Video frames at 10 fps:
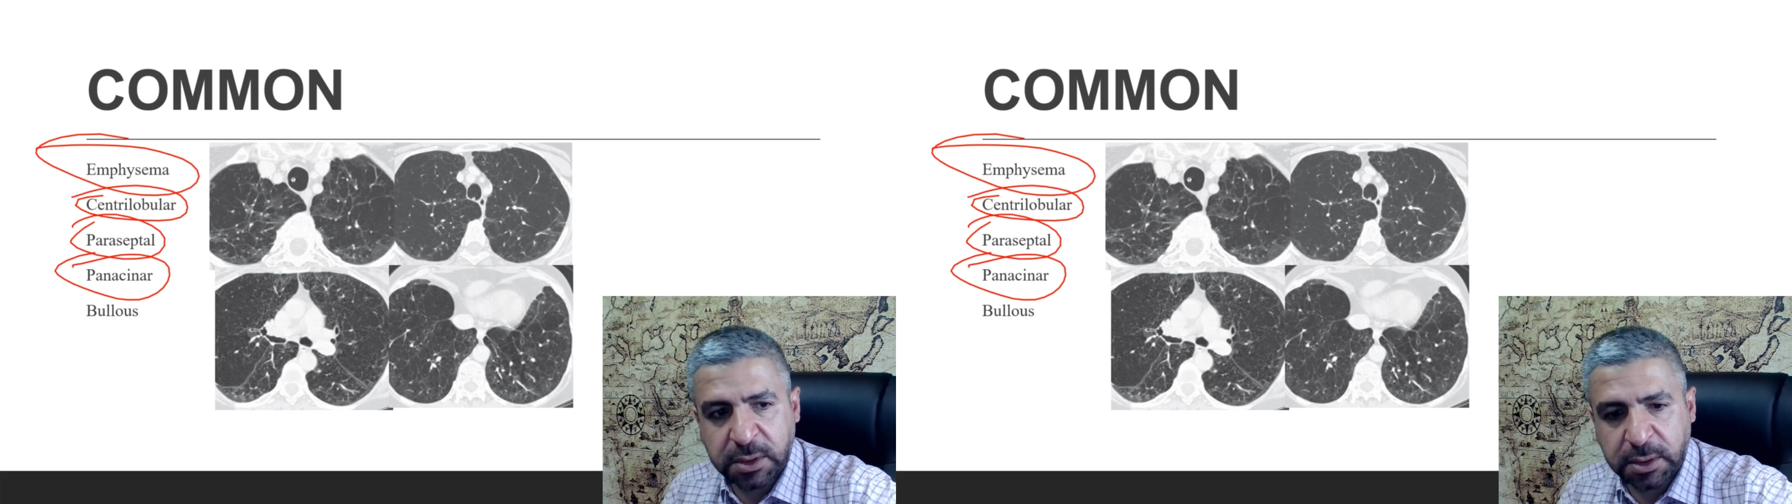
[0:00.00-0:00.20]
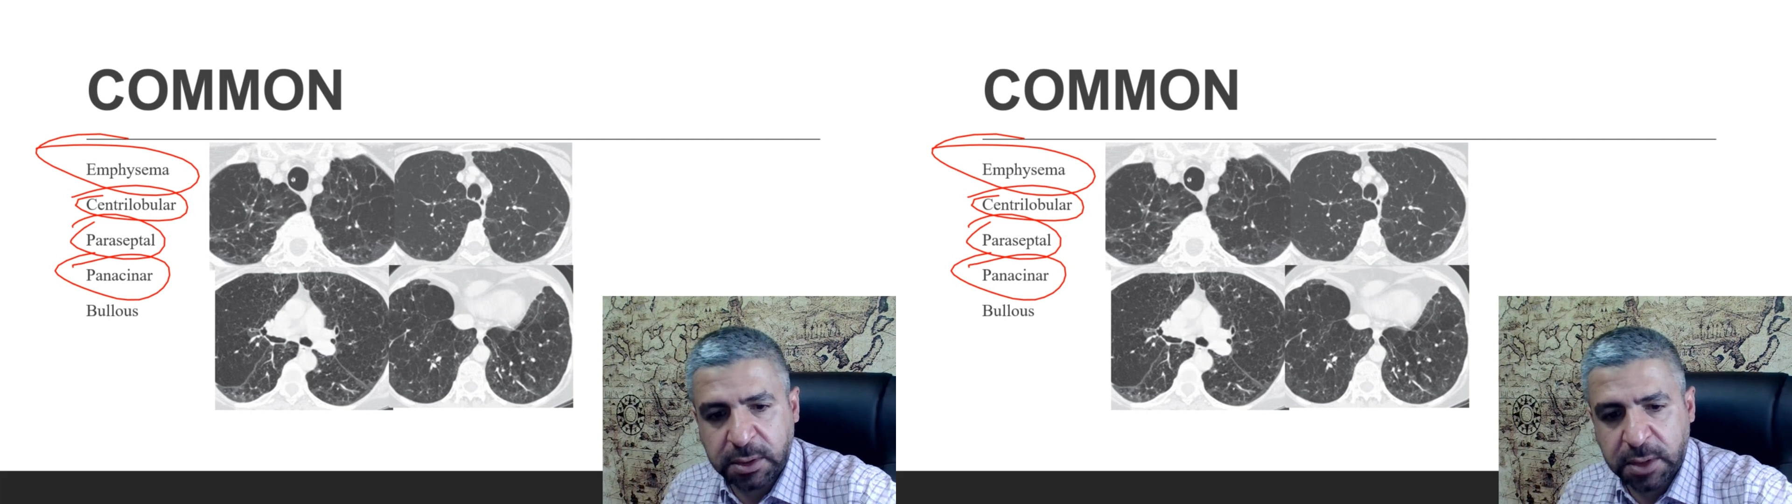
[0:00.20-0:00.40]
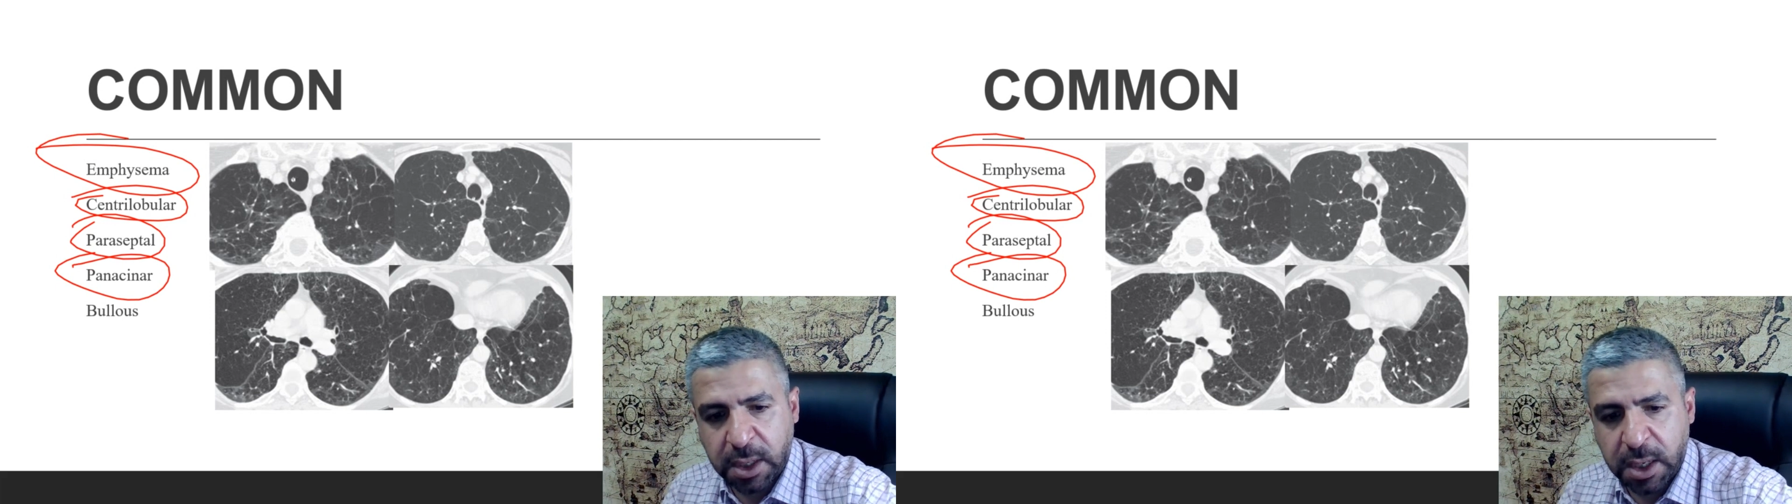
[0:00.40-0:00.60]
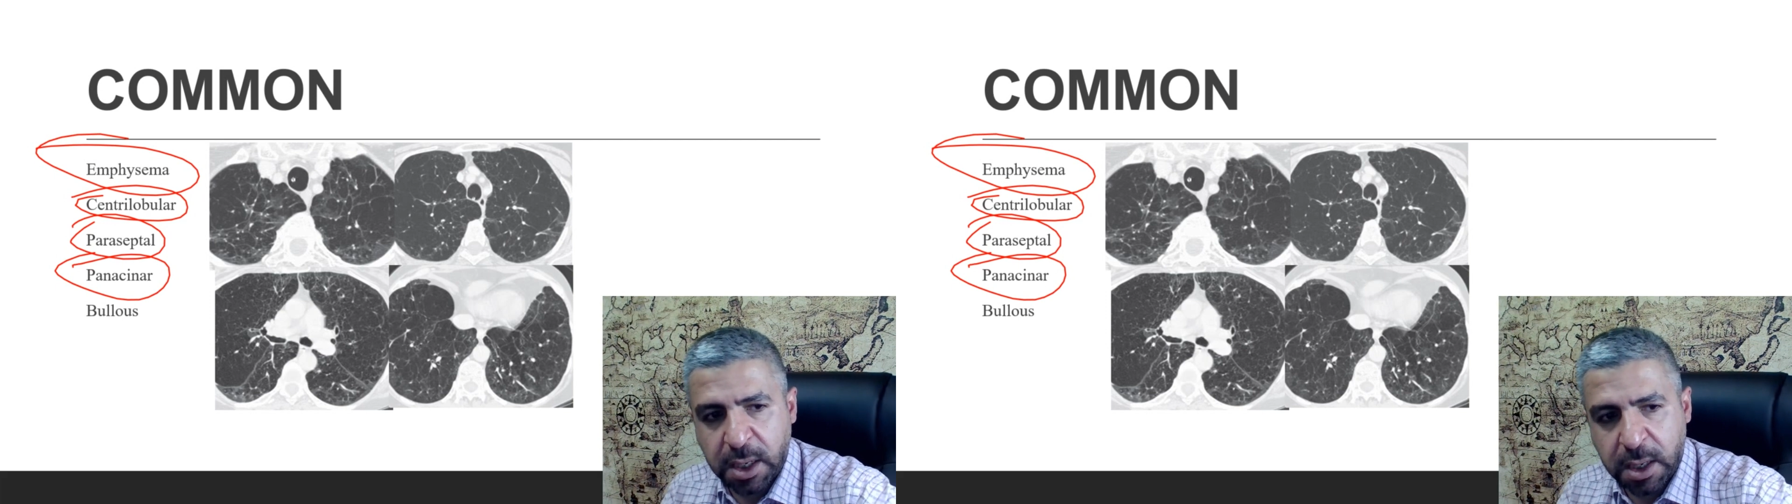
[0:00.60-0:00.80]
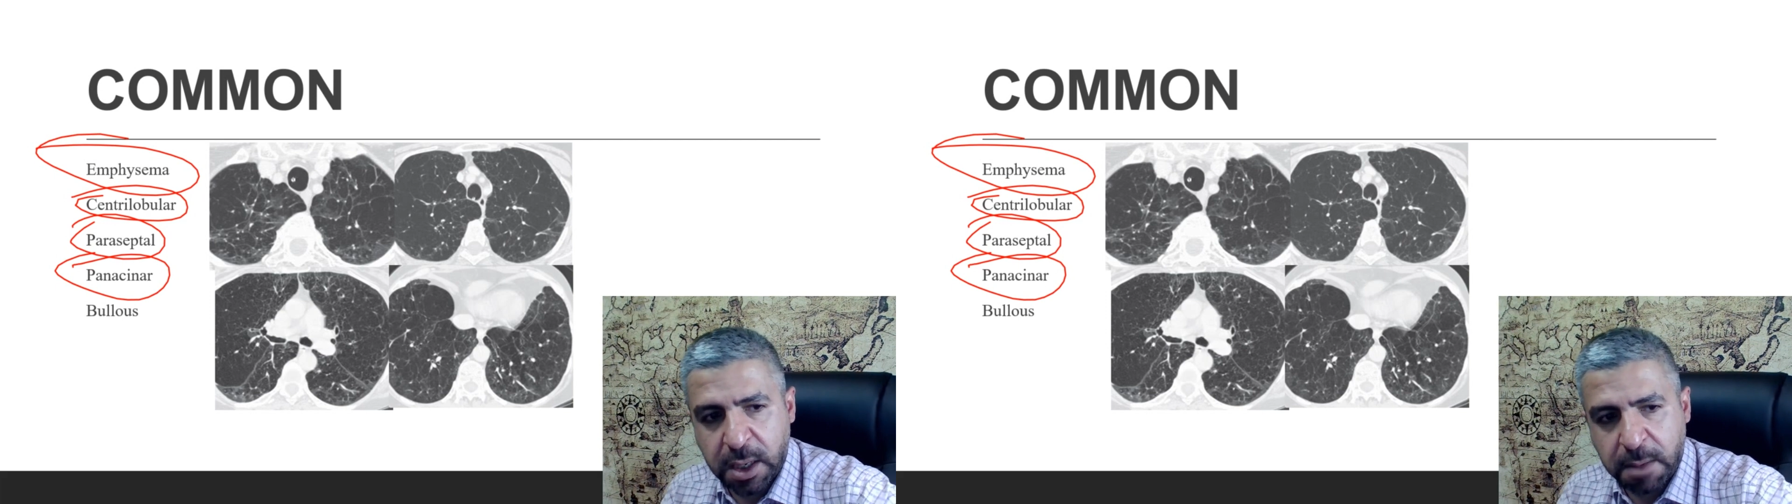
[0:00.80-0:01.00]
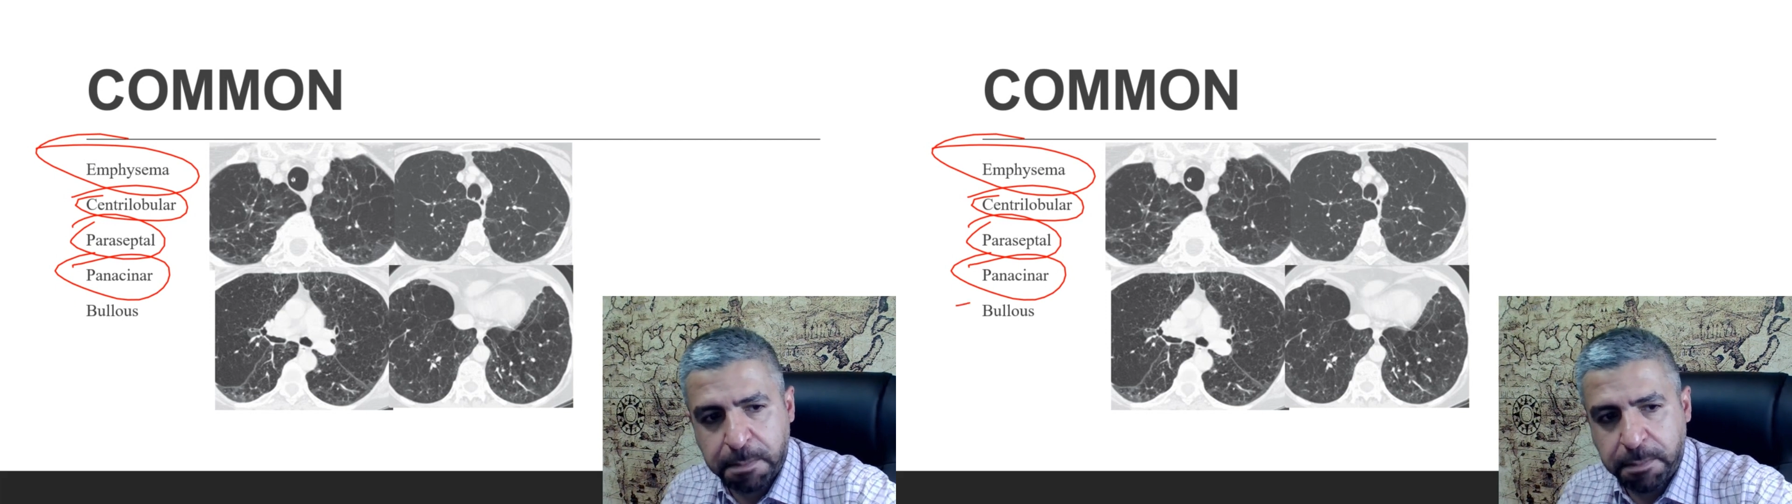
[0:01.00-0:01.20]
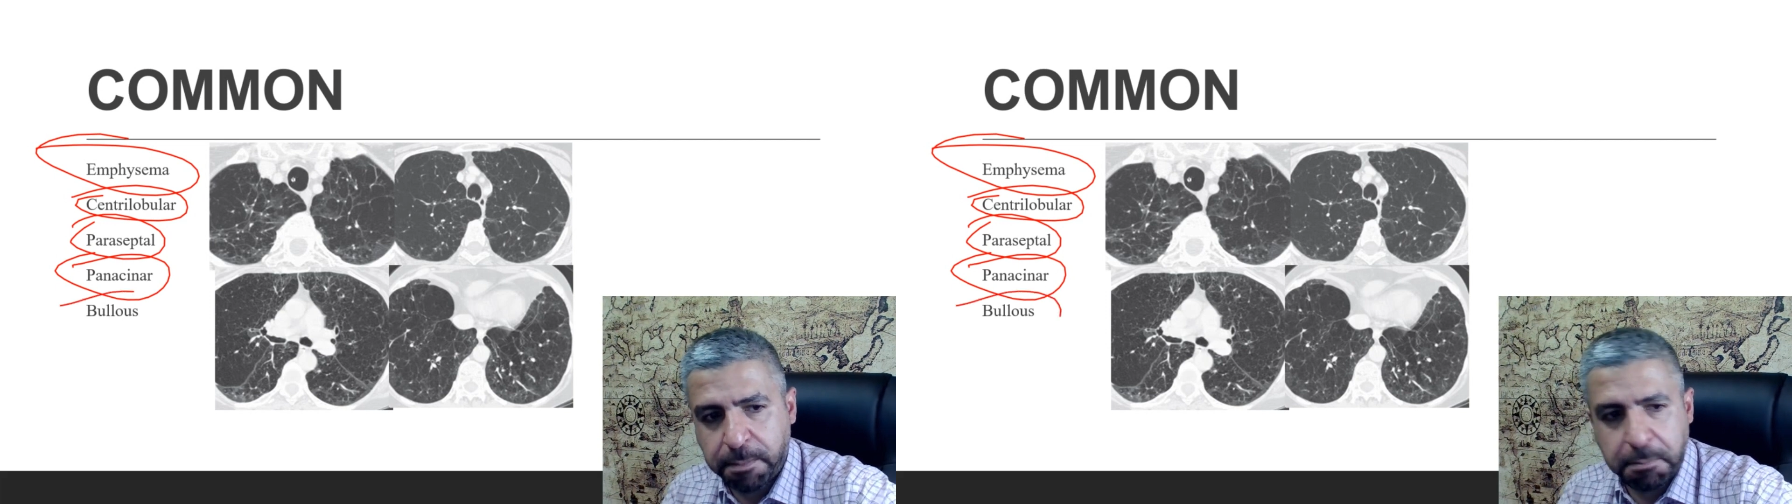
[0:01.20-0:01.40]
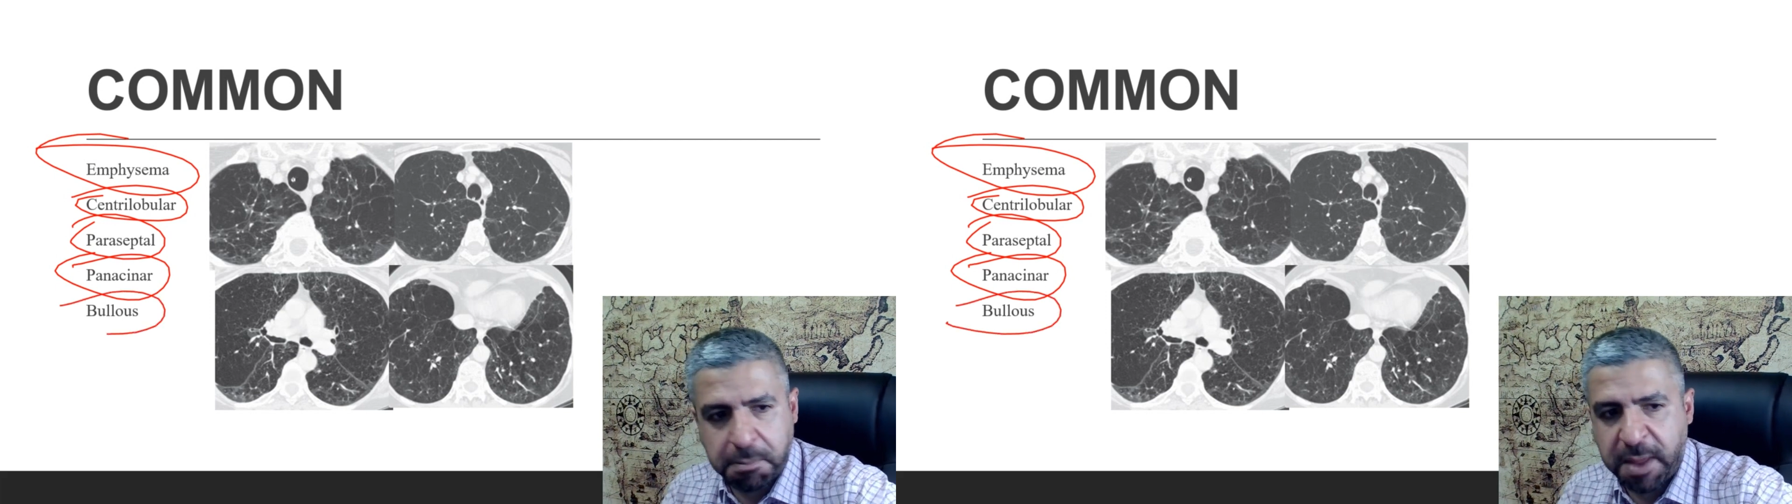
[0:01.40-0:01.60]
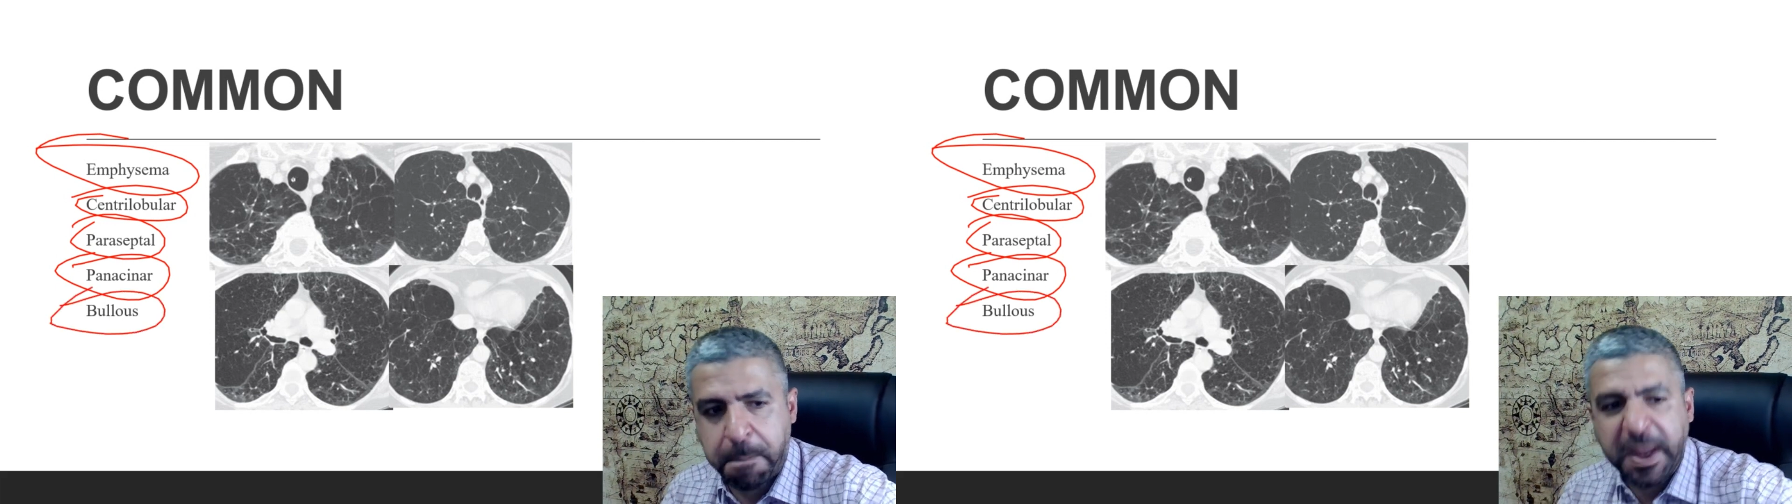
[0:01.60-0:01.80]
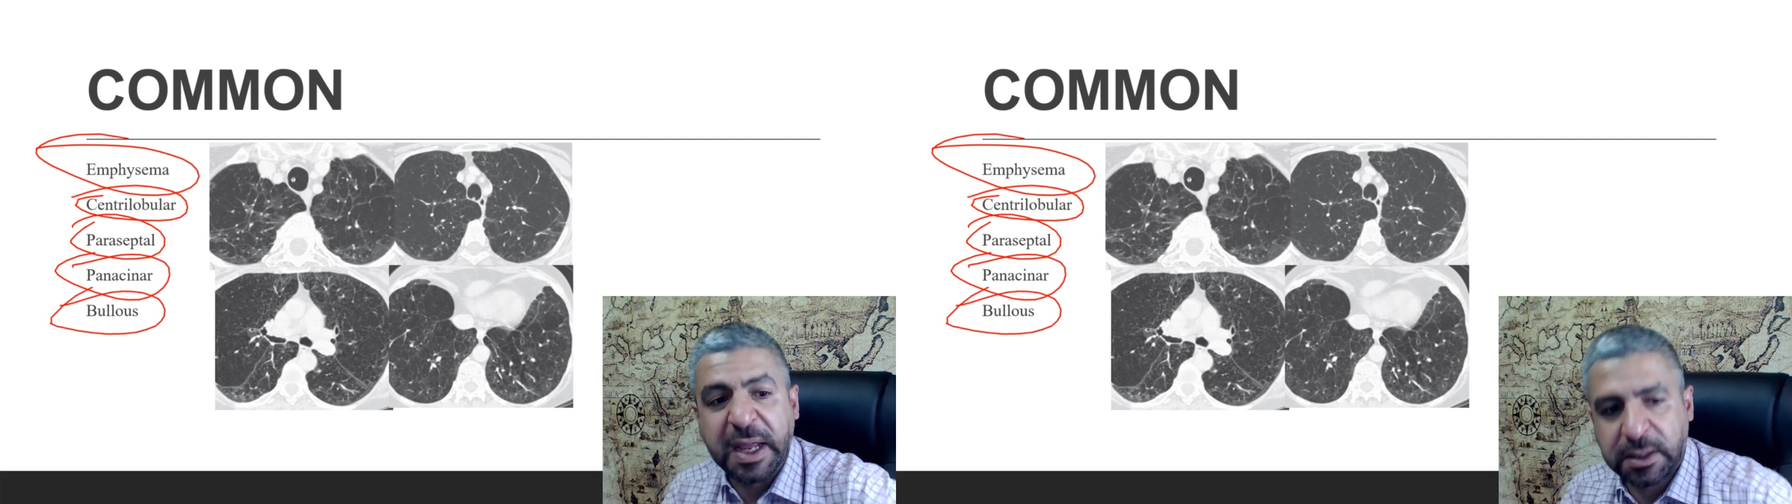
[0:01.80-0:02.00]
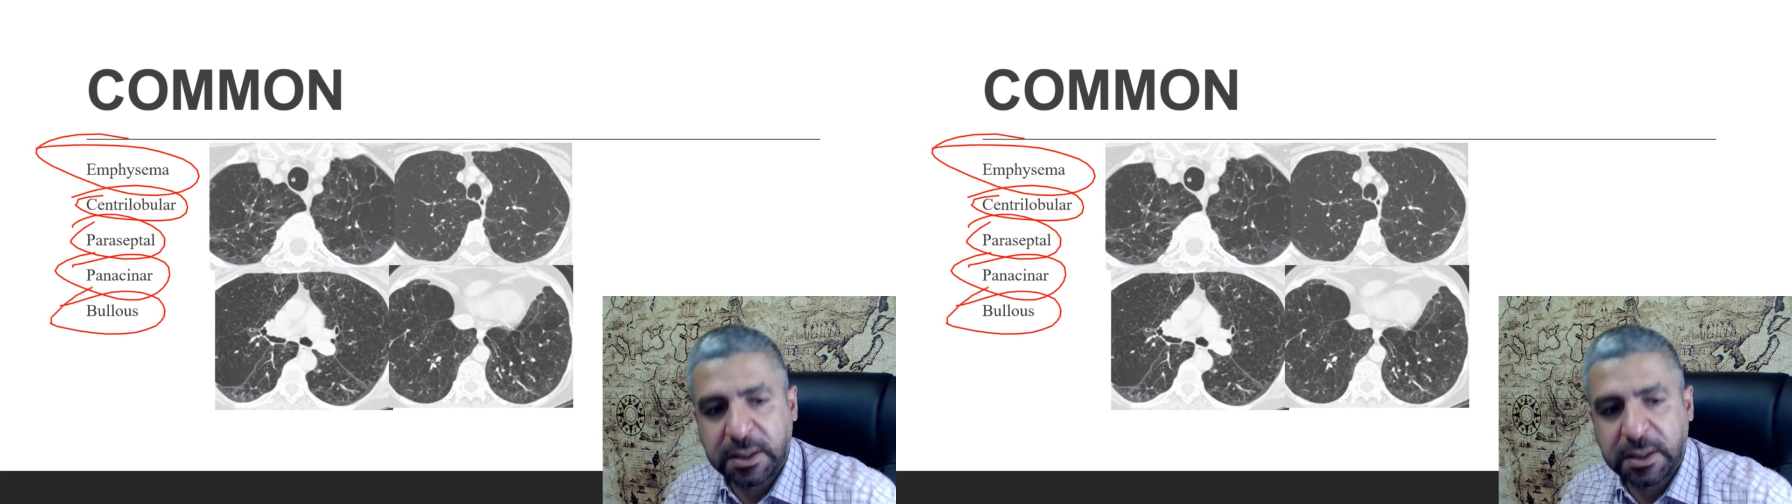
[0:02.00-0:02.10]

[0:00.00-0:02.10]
the biggest